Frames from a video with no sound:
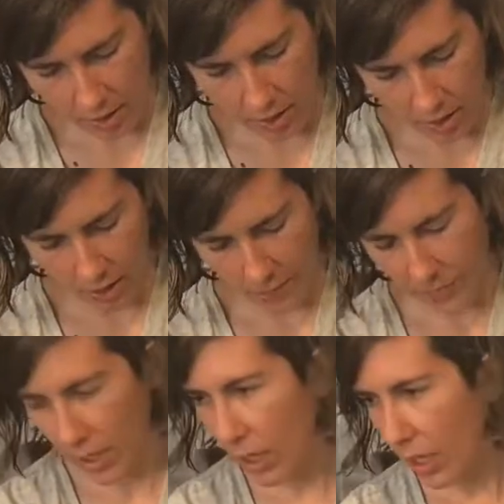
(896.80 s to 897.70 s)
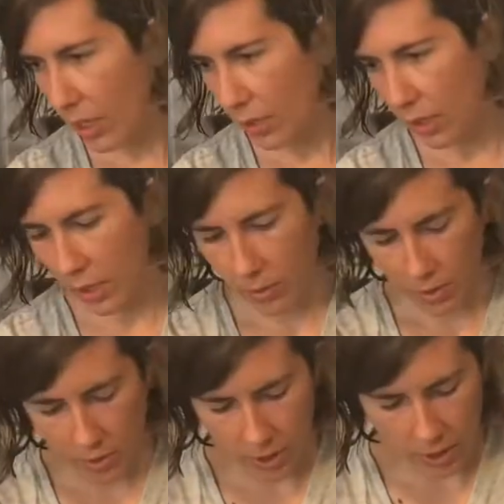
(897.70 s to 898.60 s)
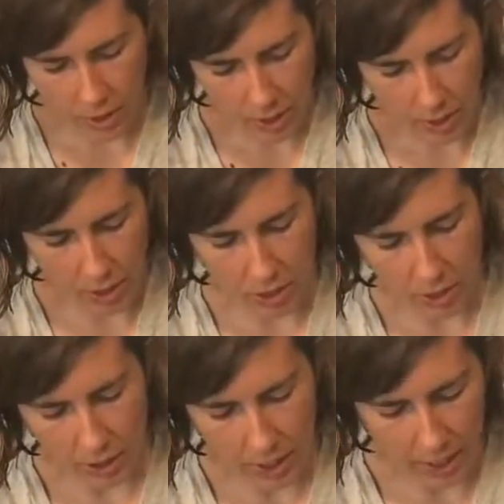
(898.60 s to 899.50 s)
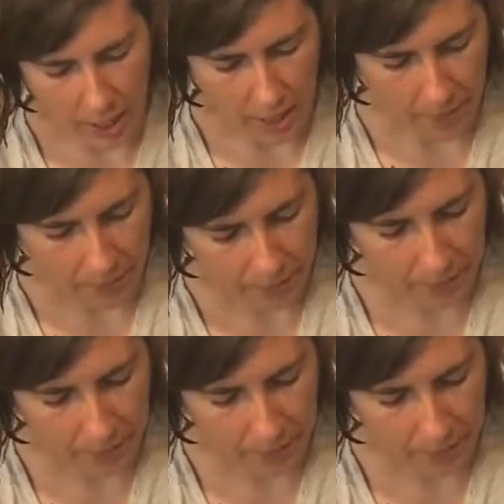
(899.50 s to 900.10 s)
Okay, so I think we're we're going to go ahead and just let that